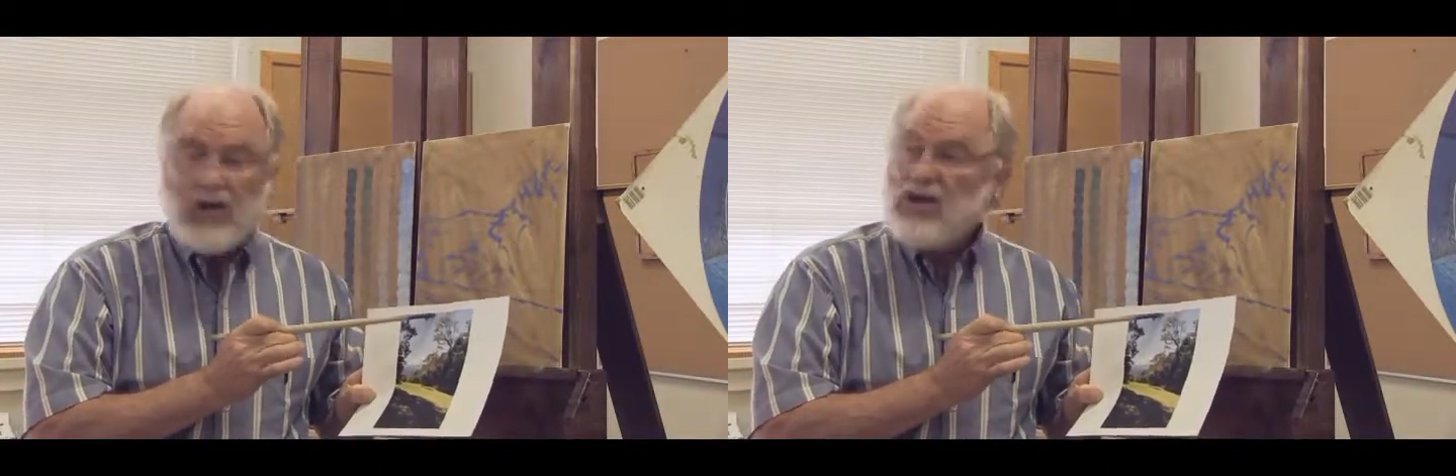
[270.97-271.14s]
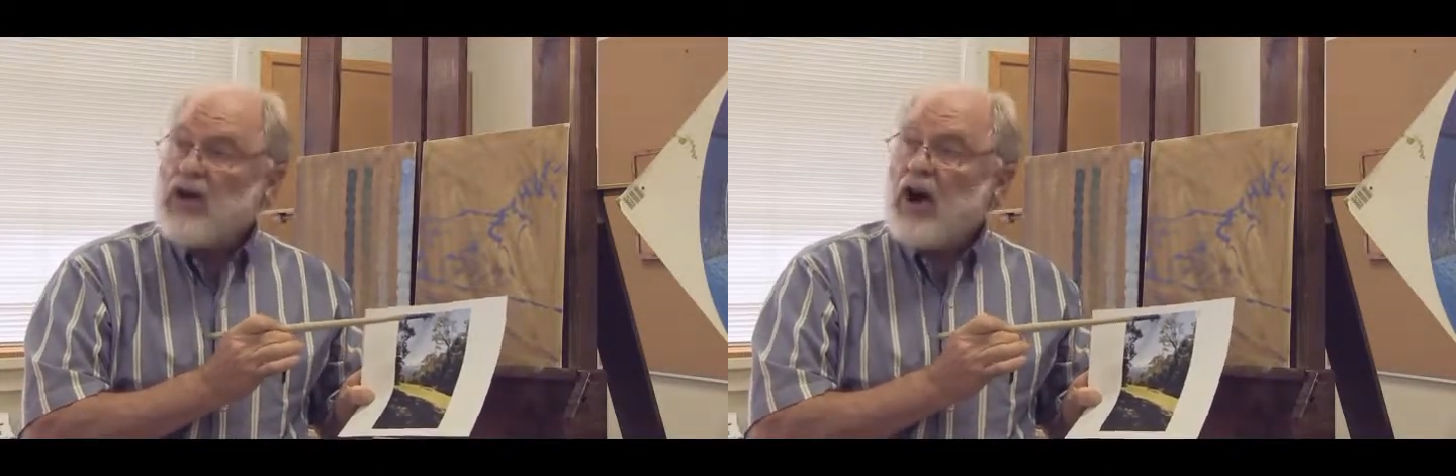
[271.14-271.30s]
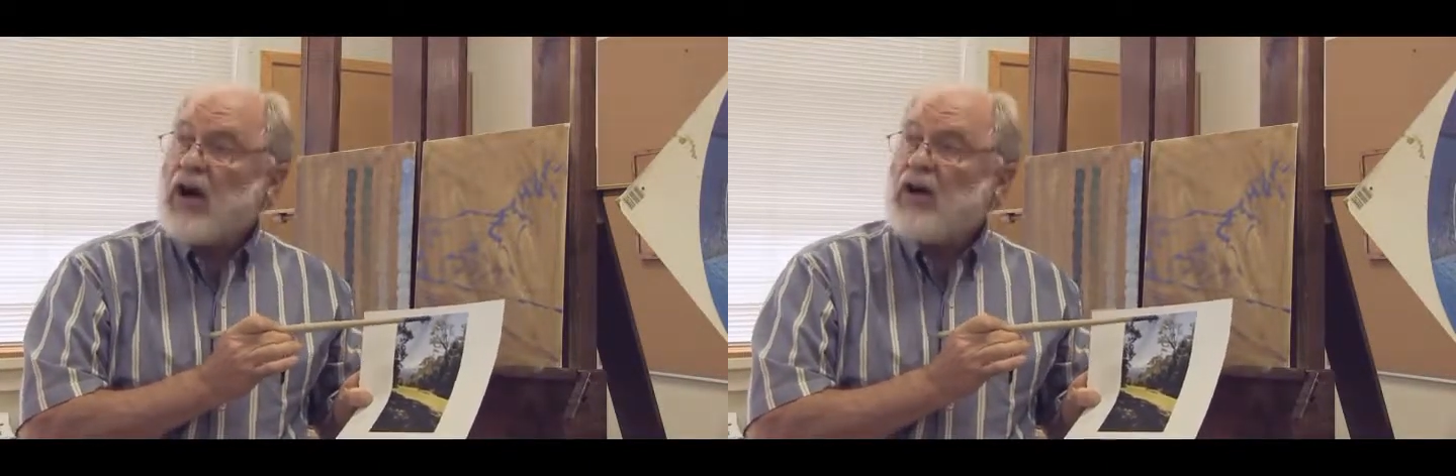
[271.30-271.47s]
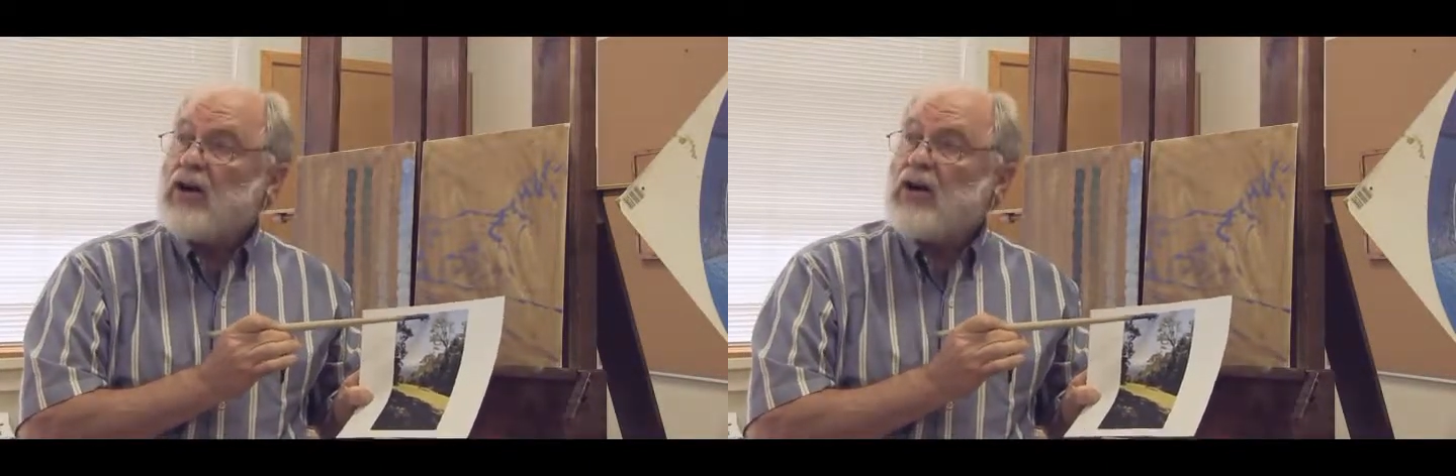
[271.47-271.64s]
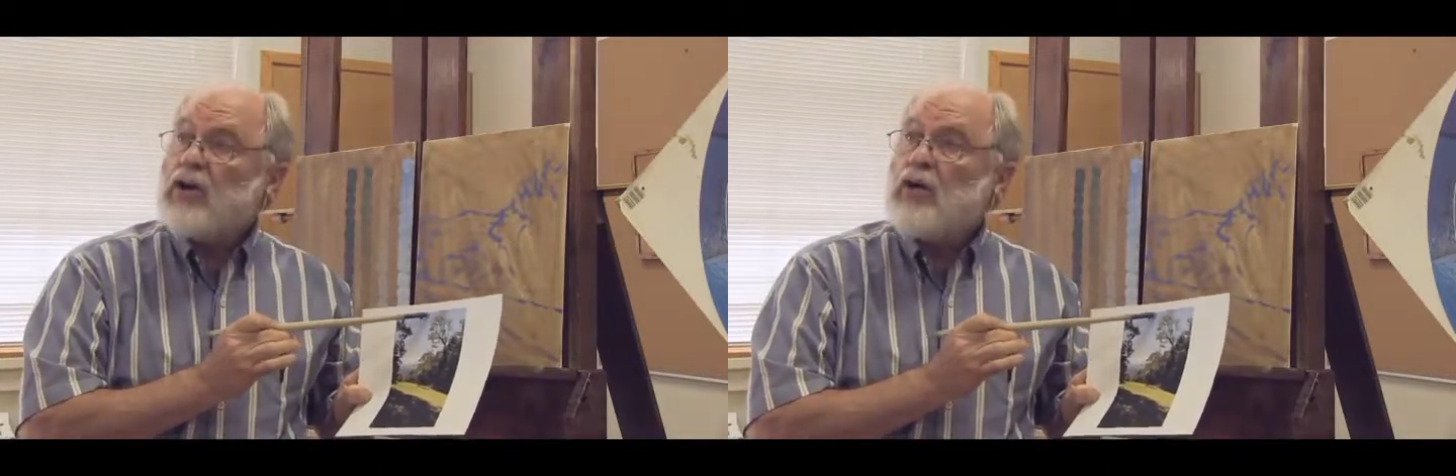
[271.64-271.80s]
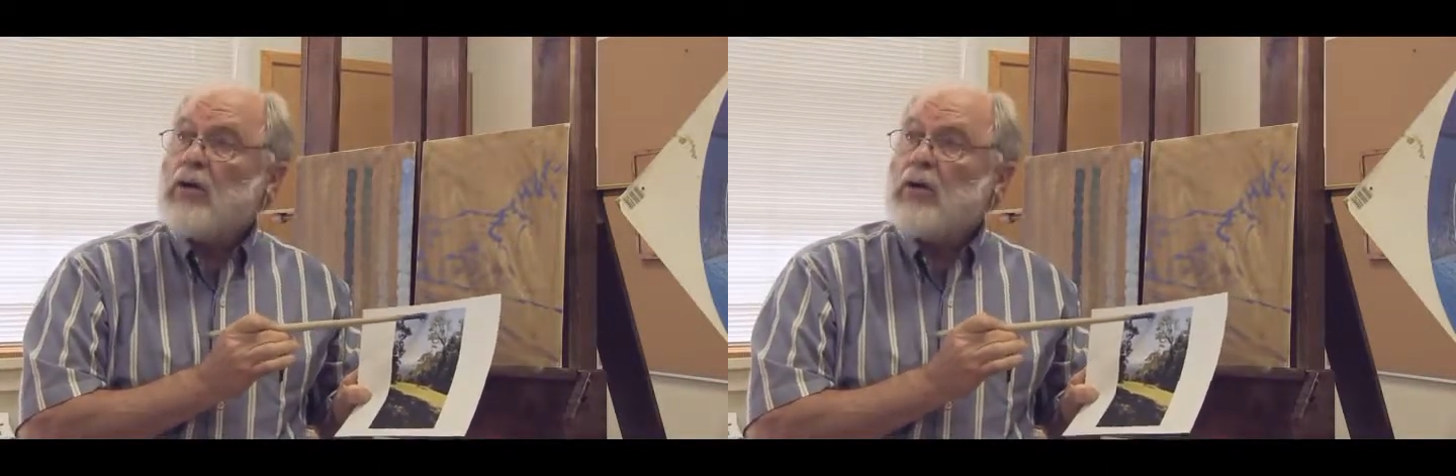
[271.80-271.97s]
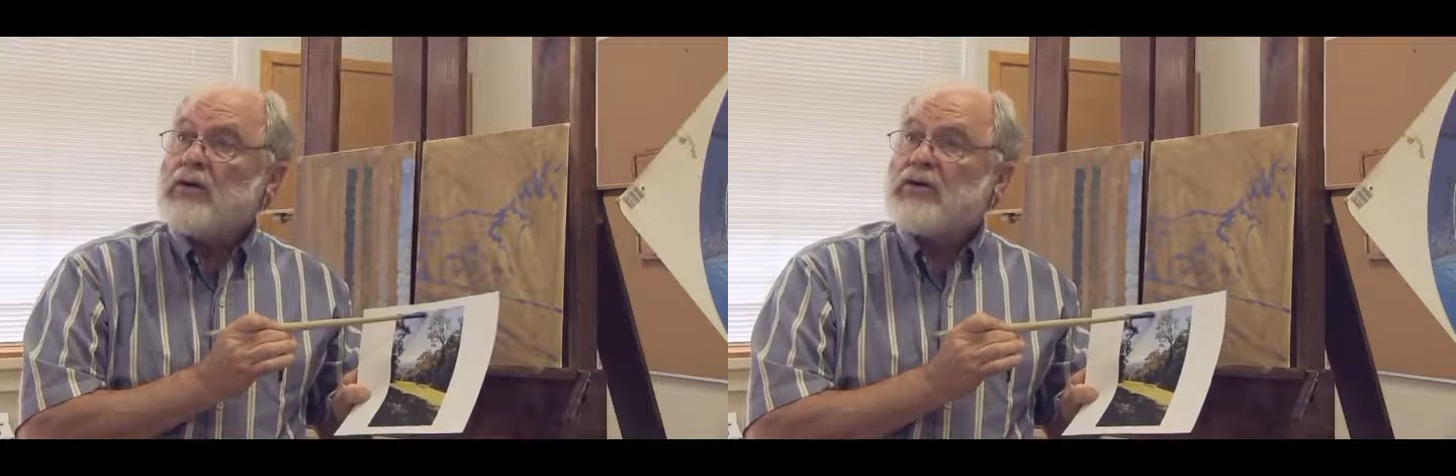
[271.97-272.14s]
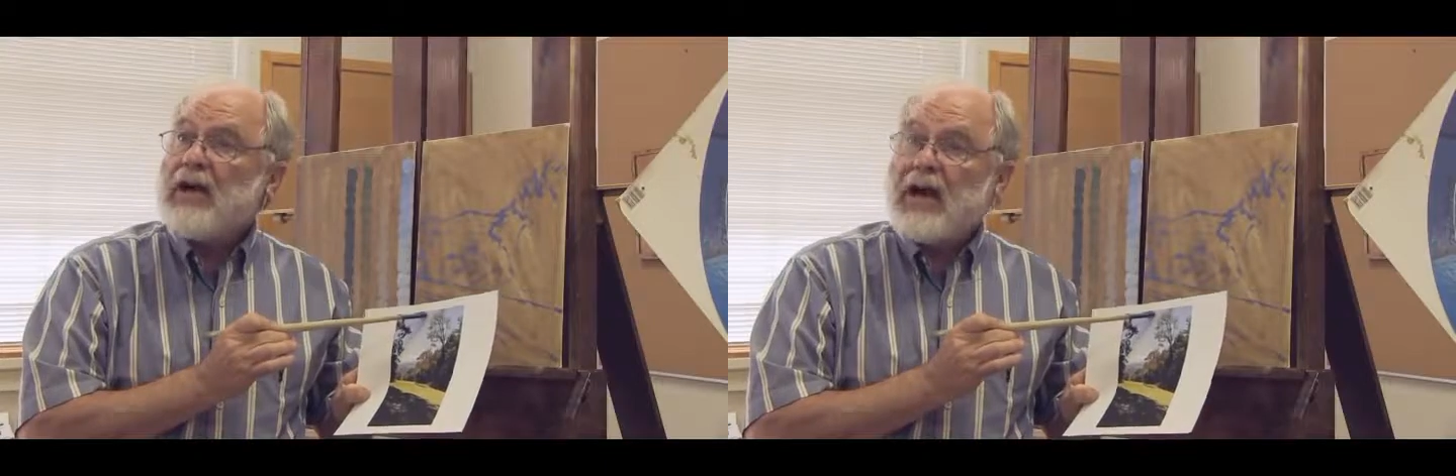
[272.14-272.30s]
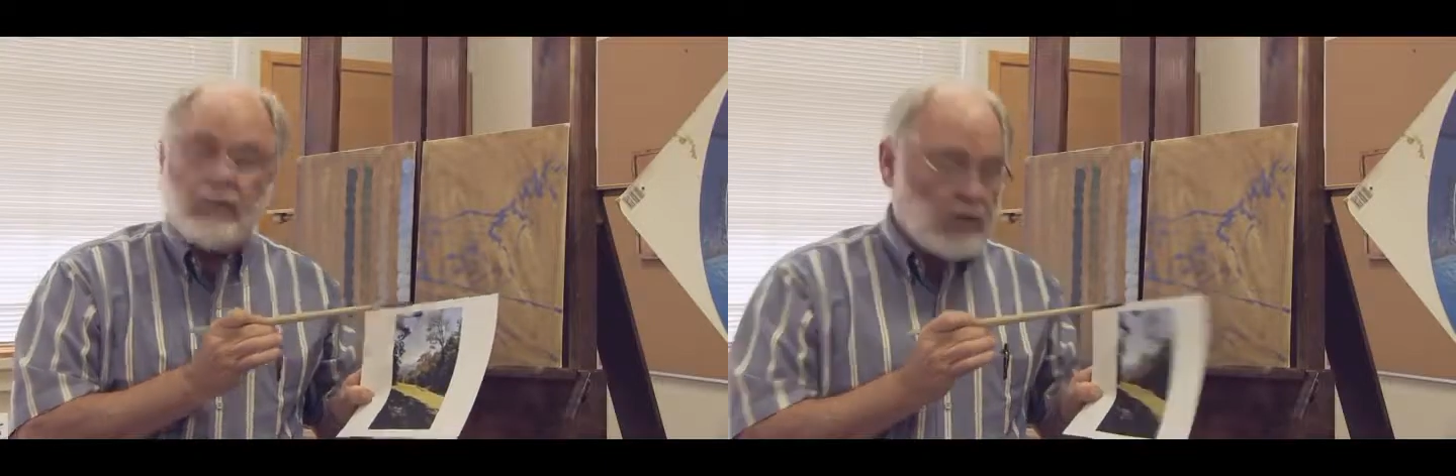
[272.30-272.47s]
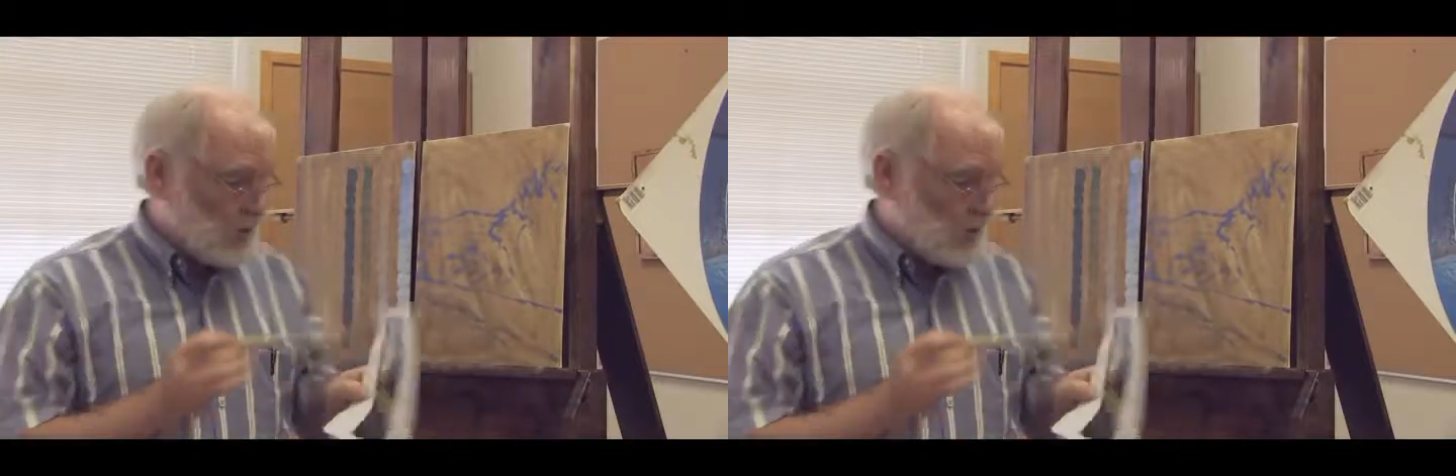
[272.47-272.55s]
a darker, cooler sky